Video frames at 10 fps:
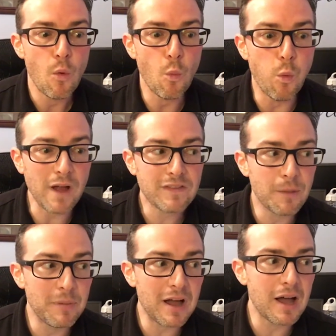what
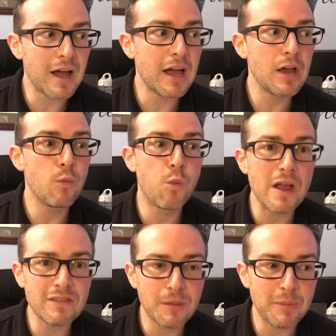to buy,
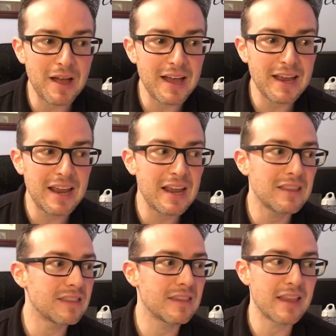when to buy
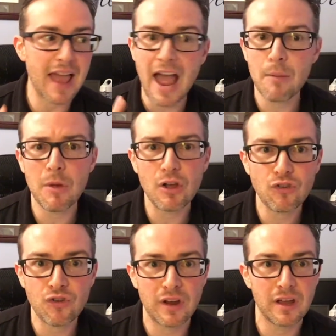it, how
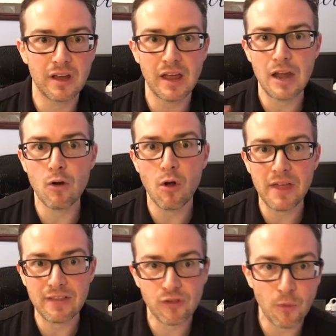much, and all
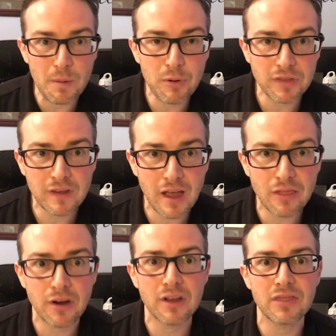that. So we put
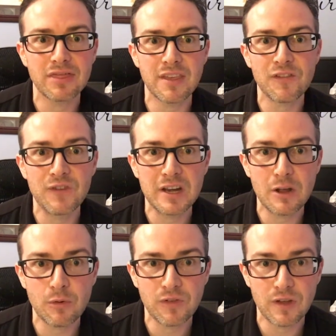together this
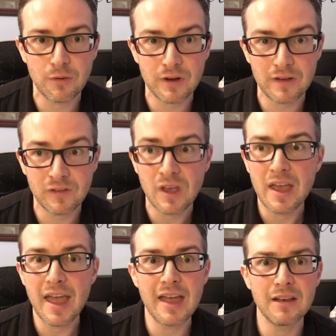video series
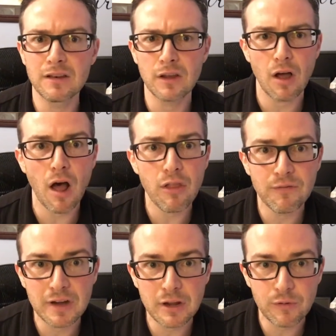and other
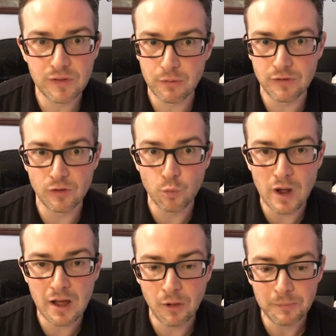video series as
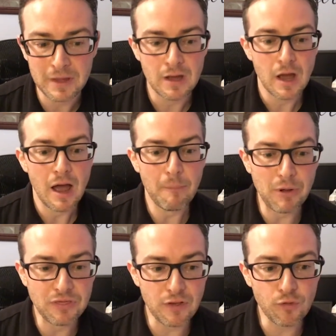well,
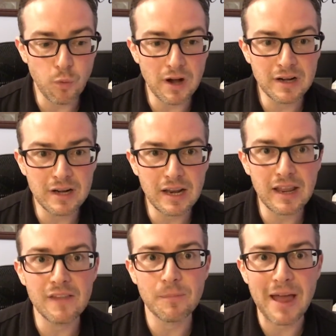but this one
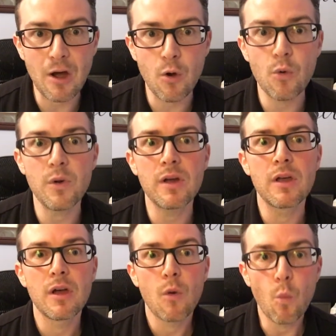is about
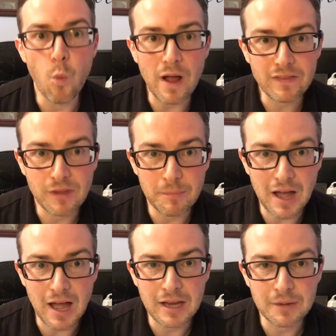what to
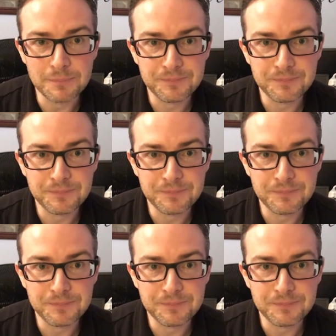buy.